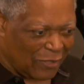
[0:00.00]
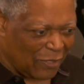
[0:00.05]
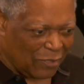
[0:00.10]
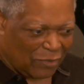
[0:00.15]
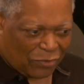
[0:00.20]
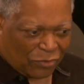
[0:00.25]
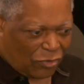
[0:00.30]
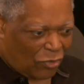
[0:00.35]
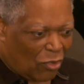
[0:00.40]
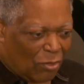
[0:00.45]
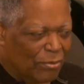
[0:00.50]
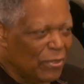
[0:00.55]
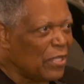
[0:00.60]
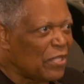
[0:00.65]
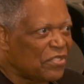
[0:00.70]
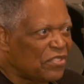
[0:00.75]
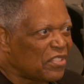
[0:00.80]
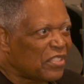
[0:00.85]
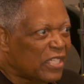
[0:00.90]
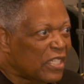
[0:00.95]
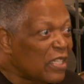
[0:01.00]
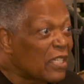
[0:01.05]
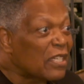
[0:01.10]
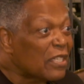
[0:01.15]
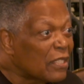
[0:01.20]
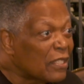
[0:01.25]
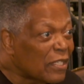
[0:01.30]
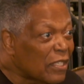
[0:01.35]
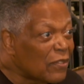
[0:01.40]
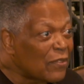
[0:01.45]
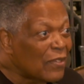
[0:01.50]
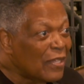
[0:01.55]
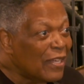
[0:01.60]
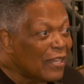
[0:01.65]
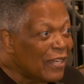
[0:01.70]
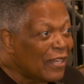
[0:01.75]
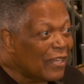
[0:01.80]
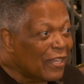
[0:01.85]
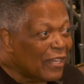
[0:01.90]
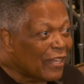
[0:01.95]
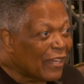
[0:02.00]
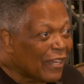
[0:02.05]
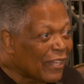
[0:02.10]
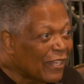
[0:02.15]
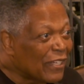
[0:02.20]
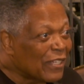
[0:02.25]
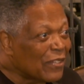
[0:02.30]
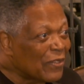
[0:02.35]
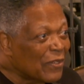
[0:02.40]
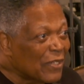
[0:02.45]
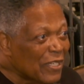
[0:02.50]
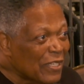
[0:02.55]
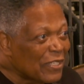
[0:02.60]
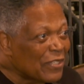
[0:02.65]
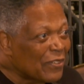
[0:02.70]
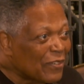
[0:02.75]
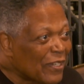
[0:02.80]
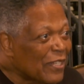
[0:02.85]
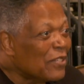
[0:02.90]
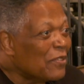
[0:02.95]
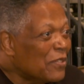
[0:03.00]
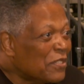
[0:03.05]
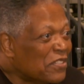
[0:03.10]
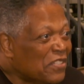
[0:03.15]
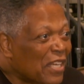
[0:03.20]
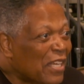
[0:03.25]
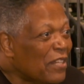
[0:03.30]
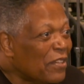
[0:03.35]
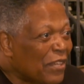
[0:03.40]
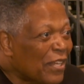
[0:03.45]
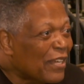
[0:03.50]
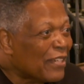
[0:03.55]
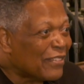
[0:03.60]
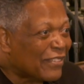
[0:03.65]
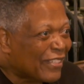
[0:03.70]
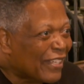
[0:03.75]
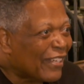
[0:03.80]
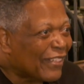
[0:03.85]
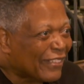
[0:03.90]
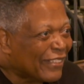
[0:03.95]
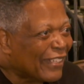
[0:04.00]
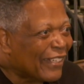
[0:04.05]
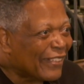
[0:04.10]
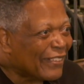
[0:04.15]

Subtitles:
saw me as a kid, and he would say things like that.